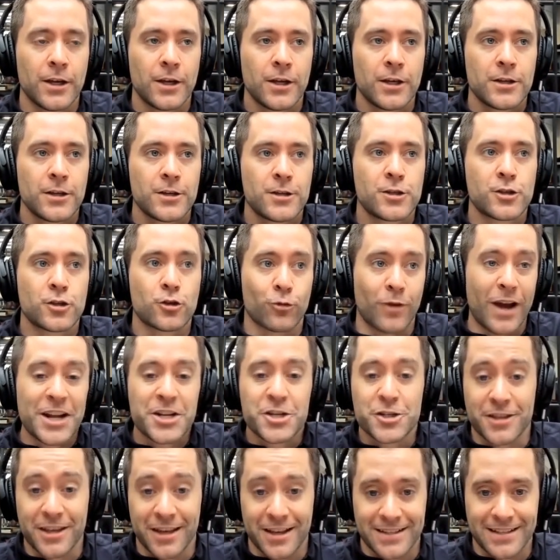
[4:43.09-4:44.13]
stretch
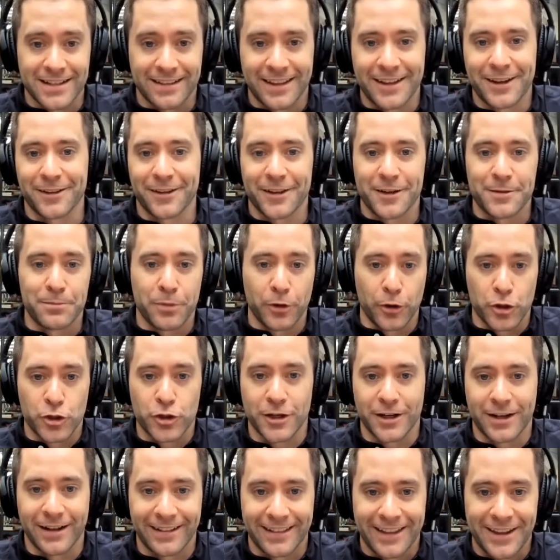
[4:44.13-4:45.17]
things a little and bullshit
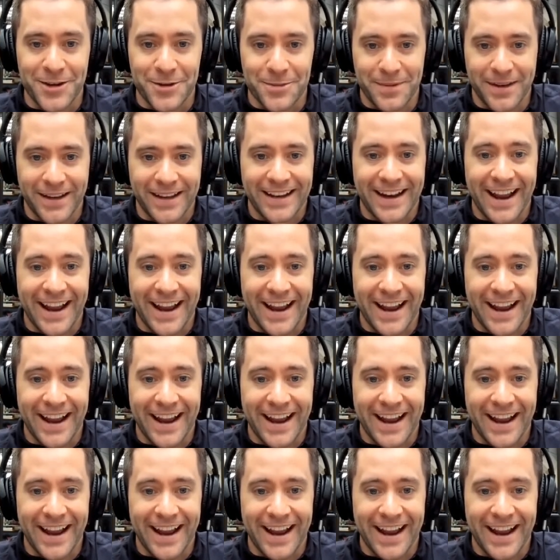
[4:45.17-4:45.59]
a little bit.